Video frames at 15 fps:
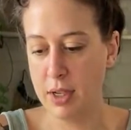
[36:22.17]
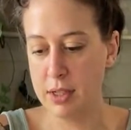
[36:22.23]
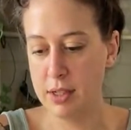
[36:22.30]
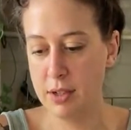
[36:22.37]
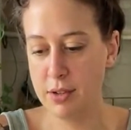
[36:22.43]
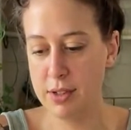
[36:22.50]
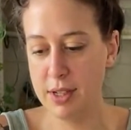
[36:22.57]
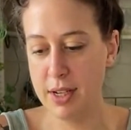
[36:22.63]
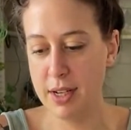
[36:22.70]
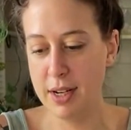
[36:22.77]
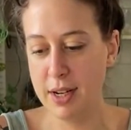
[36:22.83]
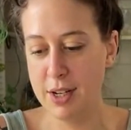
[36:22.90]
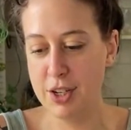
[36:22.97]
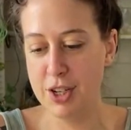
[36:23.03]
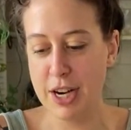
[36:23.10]
Augusto
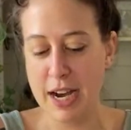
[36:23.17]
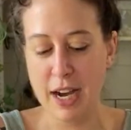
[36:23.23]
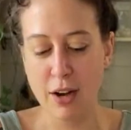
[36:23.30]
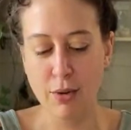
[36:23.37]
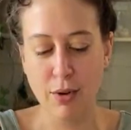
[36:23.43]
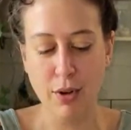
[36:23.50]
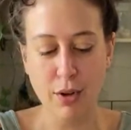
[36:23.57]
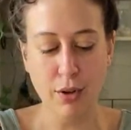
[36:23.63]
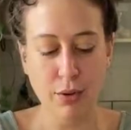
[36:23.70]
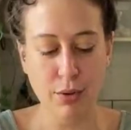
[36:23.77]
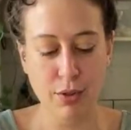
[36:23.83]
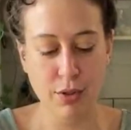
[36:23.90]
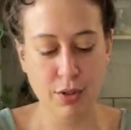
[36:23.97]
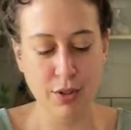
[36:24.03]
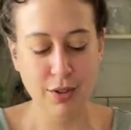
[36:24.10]
said, "Ciao,
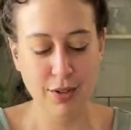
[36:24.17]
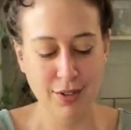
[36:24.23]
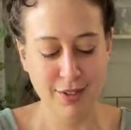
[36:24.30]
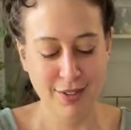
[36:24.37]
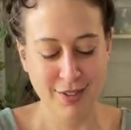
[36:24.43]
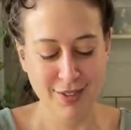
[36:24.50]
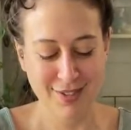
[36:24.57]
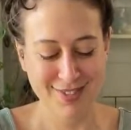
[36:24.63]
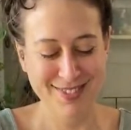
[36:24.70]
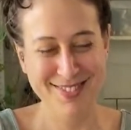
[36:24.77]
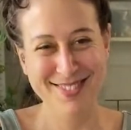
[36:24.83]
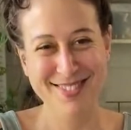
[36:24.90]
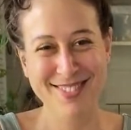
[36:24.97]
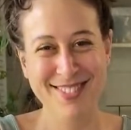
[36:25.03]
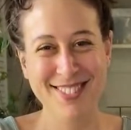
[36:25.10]
ghost."
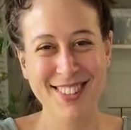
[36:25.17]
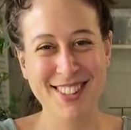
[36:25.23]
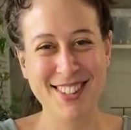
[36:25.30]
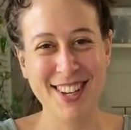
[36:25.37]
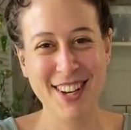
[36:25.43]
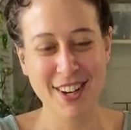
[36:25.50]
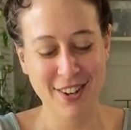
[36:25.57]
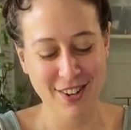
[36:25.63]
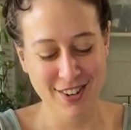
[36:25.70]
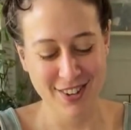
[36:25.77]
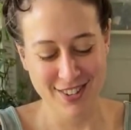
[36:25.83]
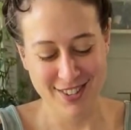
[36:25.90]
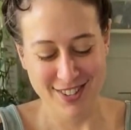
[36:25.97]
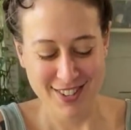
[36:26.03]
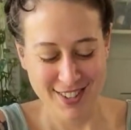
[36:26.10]
Let's go.
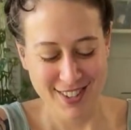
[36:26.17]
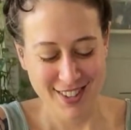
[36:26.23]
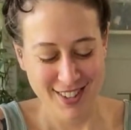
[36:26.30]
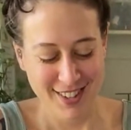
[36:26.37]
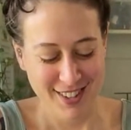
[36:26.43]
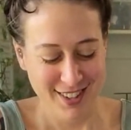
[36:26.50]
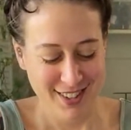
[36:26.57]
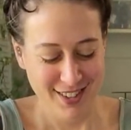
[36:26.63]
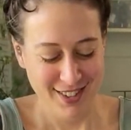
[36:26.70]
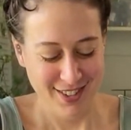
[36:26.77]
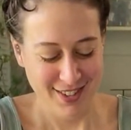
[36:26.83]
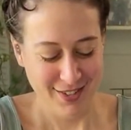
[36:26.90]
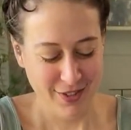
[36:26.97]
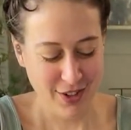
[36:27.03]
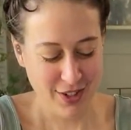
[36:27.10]

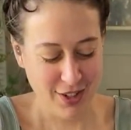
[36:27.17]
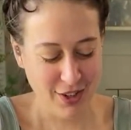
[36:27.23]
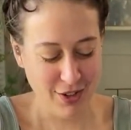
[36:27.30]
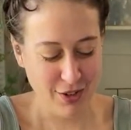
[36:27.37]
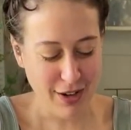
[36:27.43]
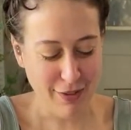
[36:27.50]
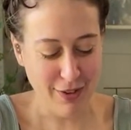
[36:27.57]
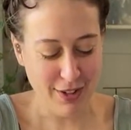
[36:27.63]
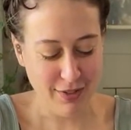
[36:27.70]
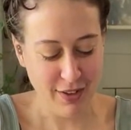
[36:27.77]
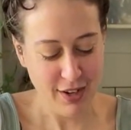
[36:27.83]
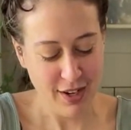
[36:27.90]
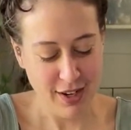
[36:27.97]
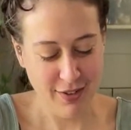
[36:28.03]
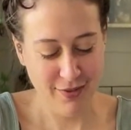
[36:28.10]
First ghost reference of the
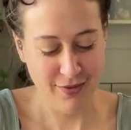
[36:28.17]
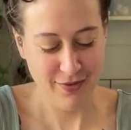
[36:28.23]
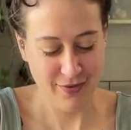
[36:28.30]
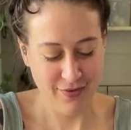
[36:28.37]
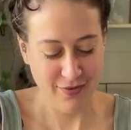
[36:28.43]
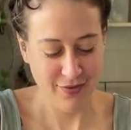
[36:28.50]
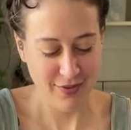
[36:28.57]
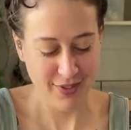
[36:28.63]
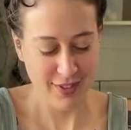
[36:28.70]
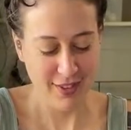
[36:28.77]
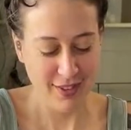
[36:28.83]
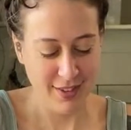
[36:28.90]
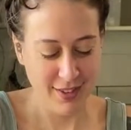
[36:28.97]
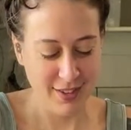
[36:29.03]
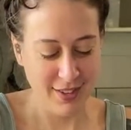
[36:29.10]
day.
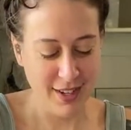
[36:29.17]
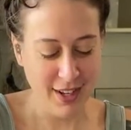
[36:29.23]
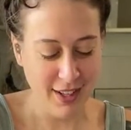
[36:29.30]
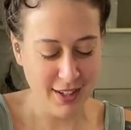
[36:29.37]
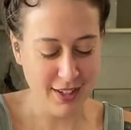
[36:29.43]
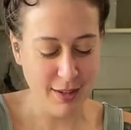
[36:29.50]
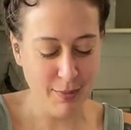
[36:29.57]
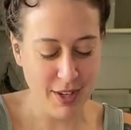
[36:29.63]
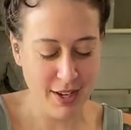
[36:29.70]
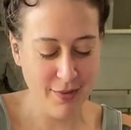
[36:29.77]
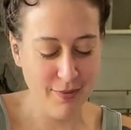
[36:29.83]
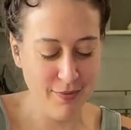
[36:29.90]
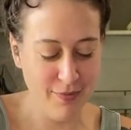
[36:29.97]
I'll accept that.